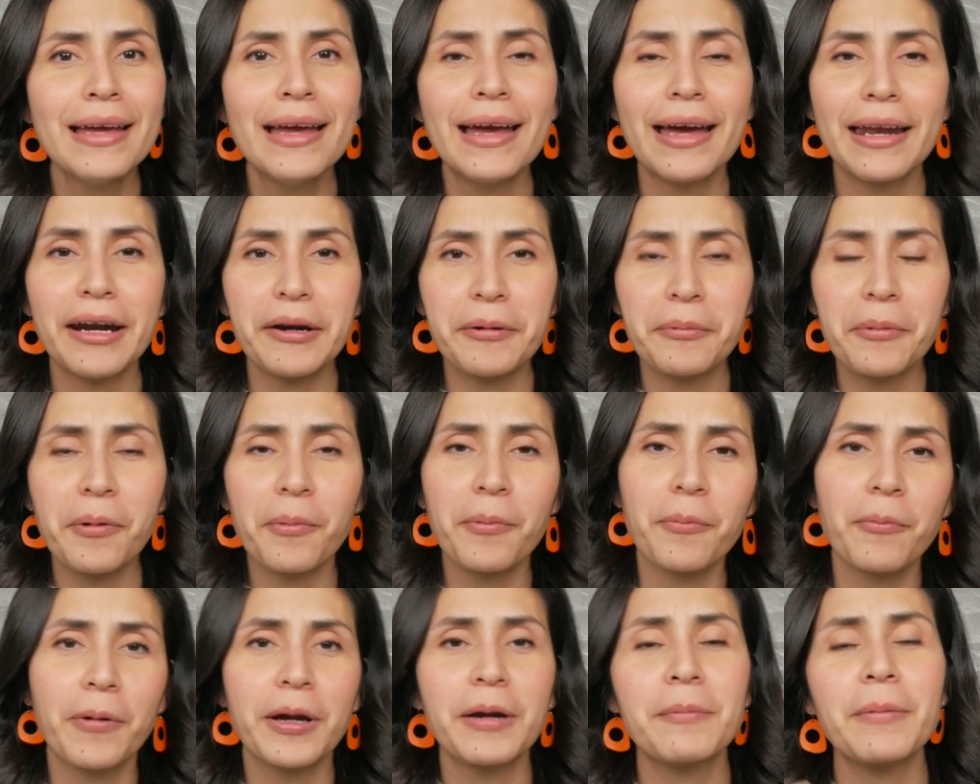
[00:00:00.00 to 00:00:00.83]
And I
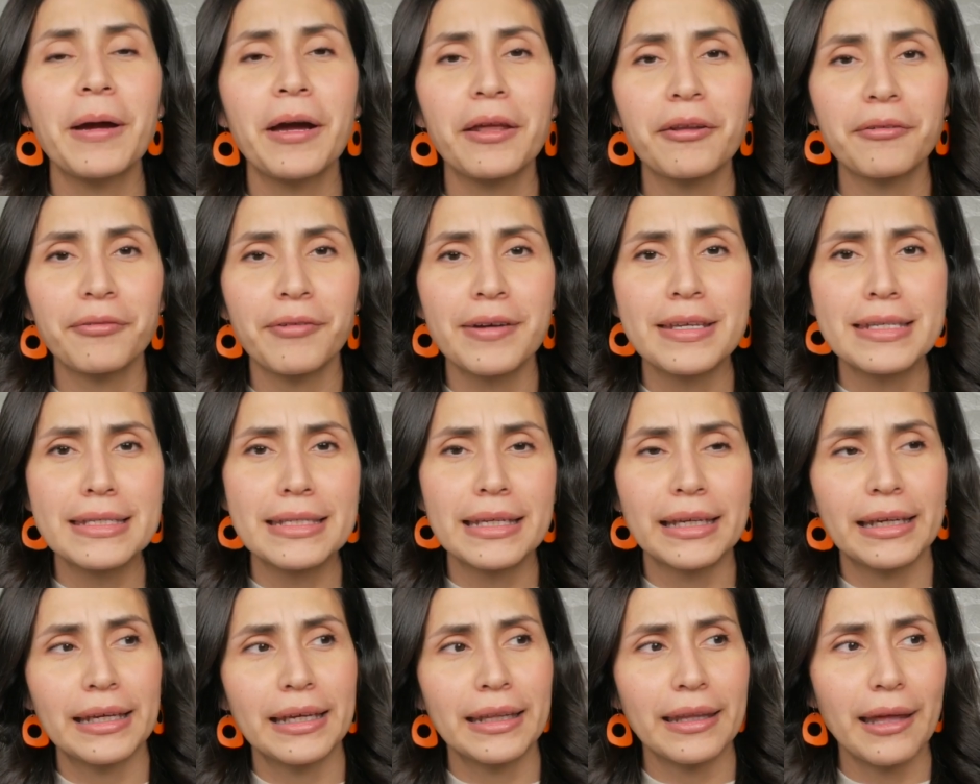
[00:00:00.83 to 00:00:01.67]
remember one of my other friends
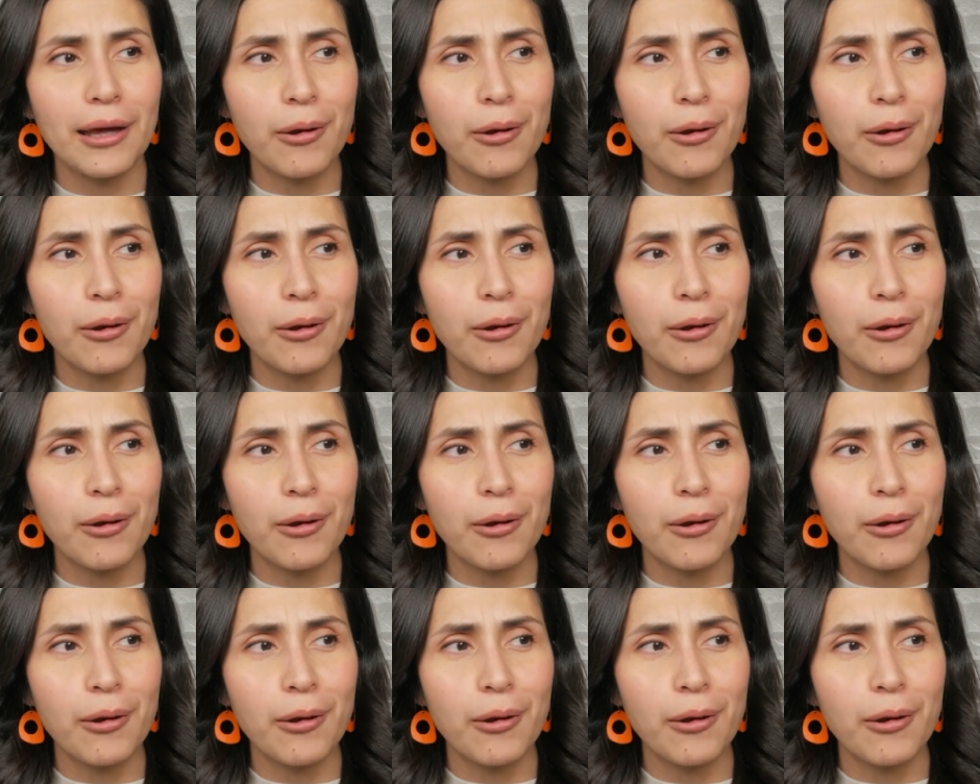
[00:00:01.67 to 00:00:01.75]
saying like,